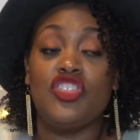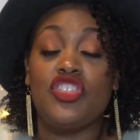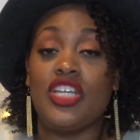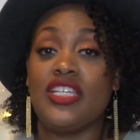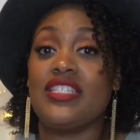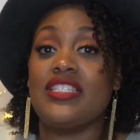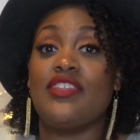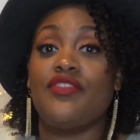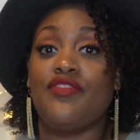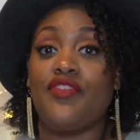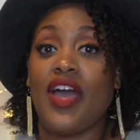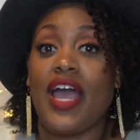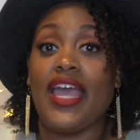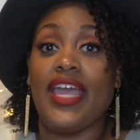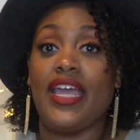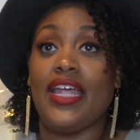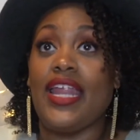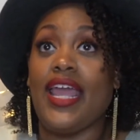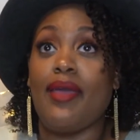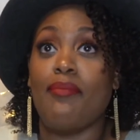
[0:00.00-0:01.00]
justify
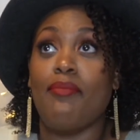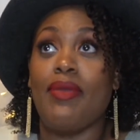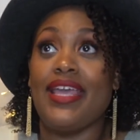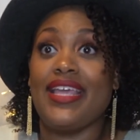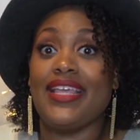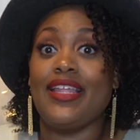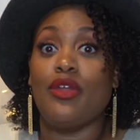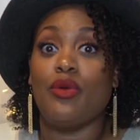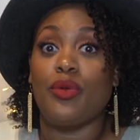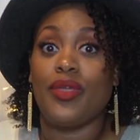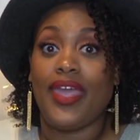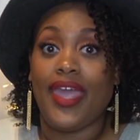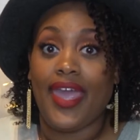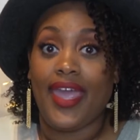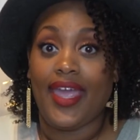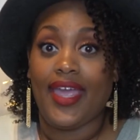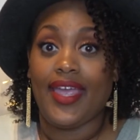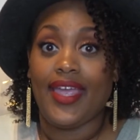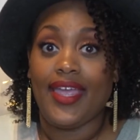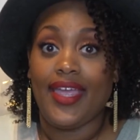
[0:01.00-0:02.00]
it and make it
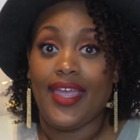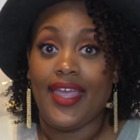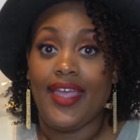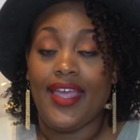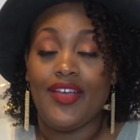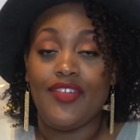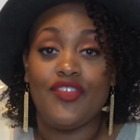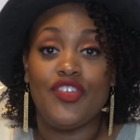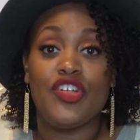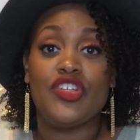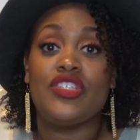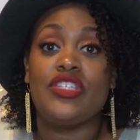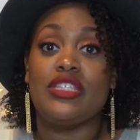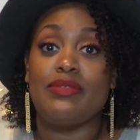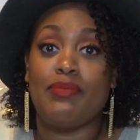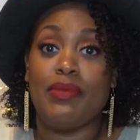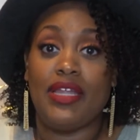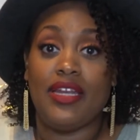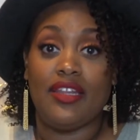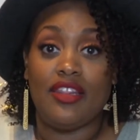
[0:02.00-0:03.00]
okay
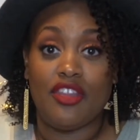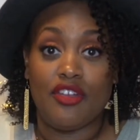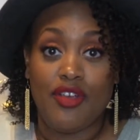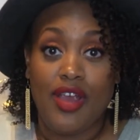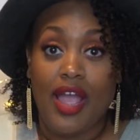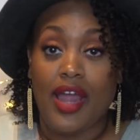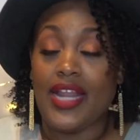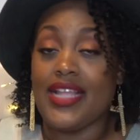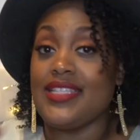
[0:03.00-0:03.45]
versus being in the ground.